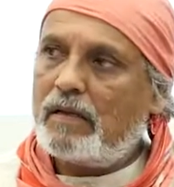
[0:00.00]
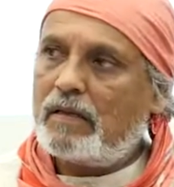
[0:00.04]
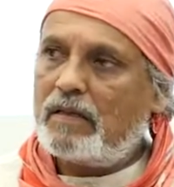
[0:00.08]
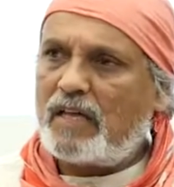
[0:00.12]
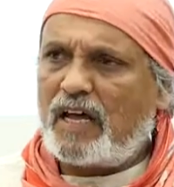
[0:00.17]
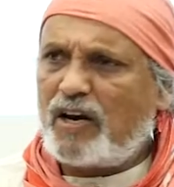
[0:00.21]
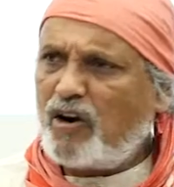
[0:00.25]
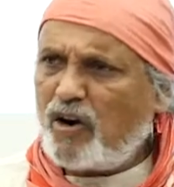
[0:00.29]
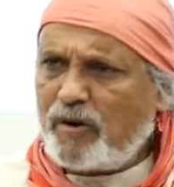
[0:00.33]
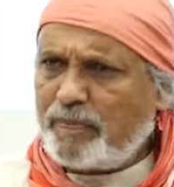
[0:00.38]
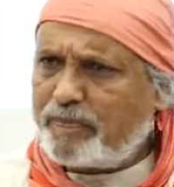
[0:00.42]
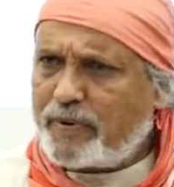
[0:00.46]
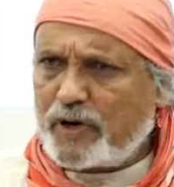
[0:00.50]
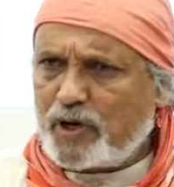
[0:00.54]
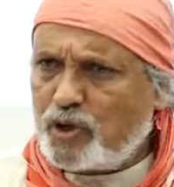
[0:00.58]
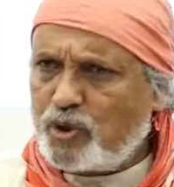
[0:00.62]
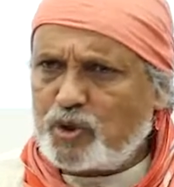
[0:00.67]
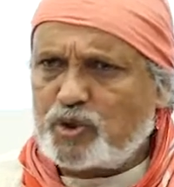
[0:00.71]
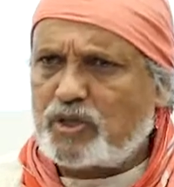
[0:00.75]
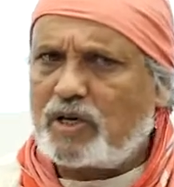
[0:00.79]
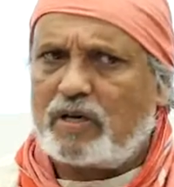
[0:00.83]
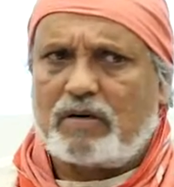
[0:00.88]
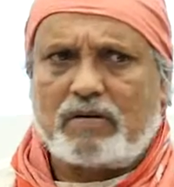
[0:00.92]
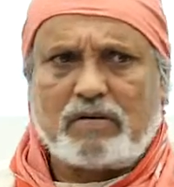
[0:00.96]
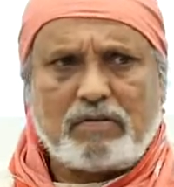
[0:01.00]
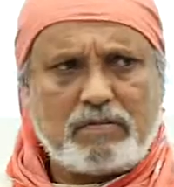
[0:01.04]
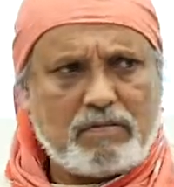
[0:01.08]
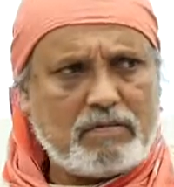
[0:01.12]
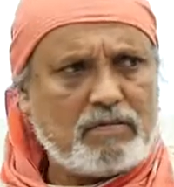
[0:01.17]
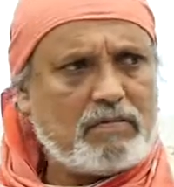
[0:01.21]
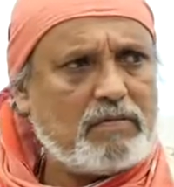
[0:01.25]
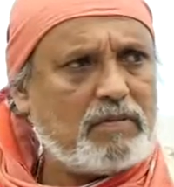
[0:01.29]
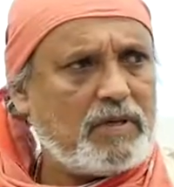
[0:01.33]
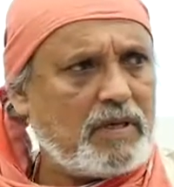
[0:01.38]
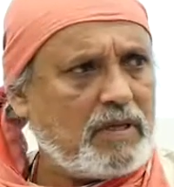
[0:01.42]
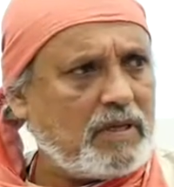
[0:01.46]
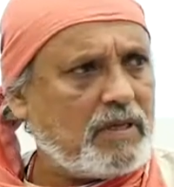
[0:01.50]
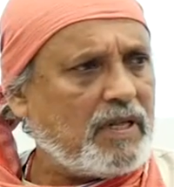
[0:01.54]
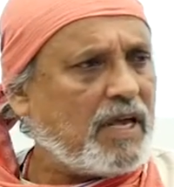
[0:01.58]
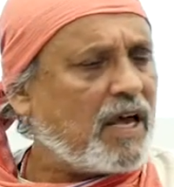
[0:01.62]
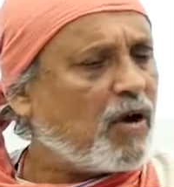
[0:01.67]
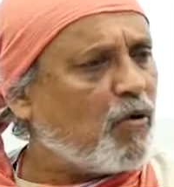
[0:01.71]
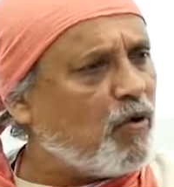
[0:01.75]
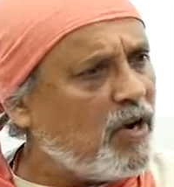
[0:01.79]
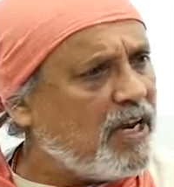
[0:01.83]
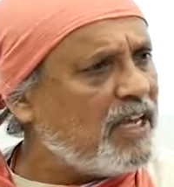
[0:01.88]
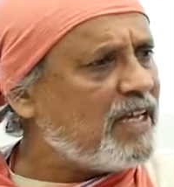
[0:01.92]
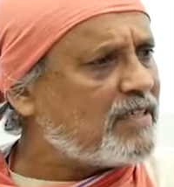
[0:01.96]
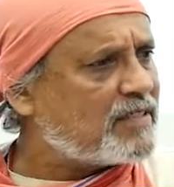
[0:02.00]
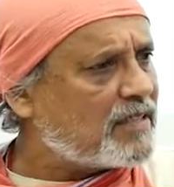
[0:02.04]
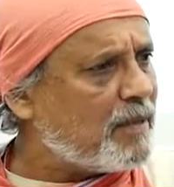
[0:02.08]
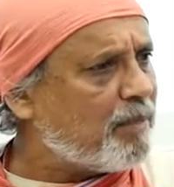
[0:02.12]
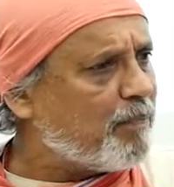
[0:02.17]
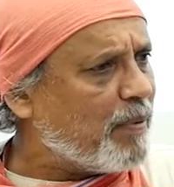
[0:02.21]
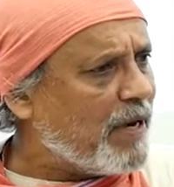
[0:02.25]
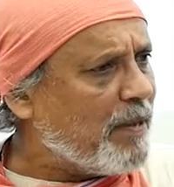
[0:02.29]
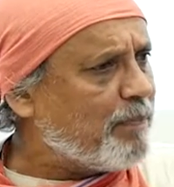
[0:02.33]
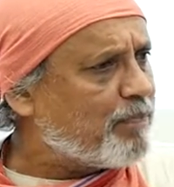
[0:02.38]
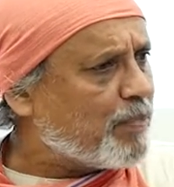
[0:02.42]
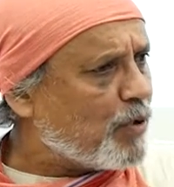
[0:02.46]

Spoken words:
They are not producer. They are only simply